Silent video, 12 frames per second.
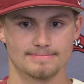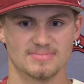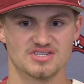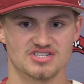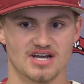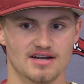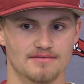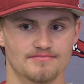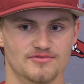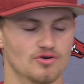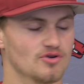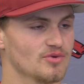just kind of
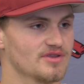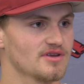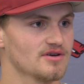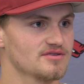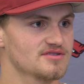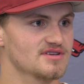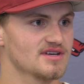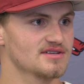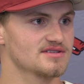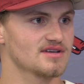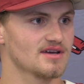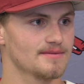throwing with those
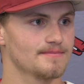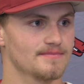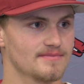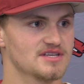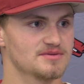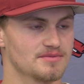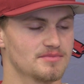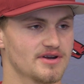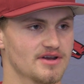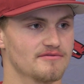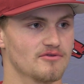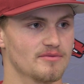has been
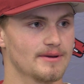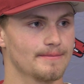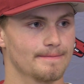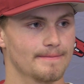pretty good for me.